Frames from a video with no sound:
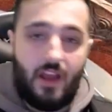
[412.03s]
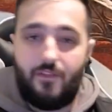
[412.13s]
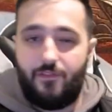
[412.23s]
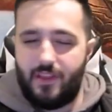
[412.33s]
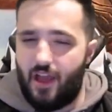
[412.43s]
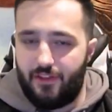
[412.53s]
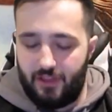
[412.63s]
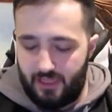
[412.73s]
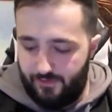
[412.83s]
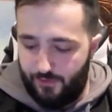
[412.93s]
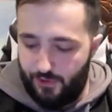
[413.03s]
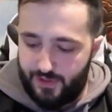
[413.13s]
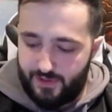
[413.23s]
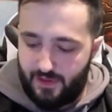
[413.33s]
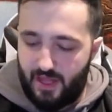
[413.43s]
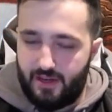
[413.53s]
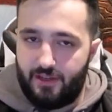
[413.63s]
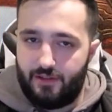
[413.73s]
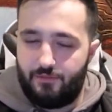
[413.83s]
For the other Link 4s that are